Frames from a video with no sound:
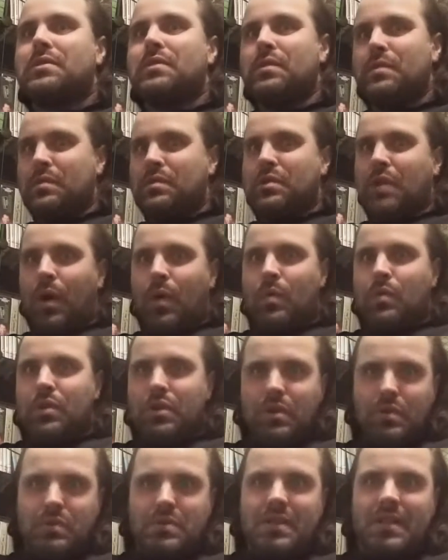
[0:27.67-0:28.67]
who don't
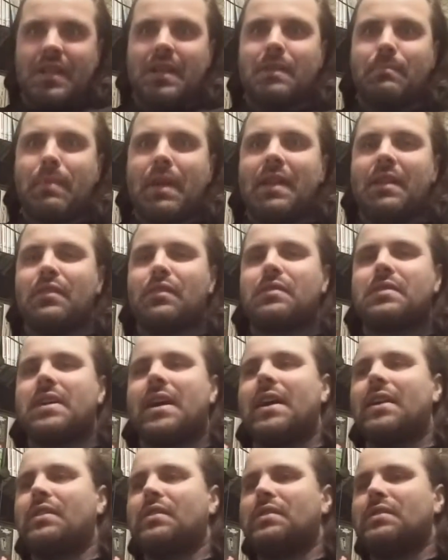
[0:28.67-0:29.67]
use clickbait in their
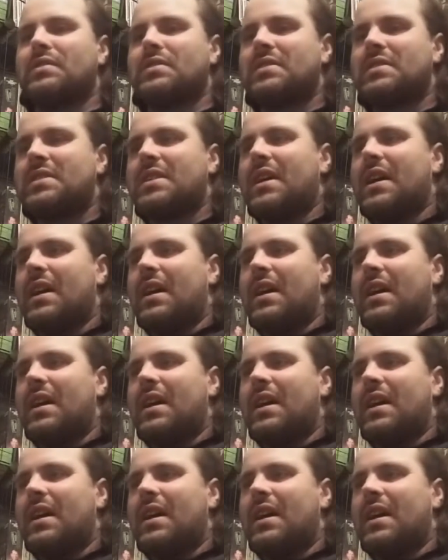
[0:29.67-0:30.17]
titles.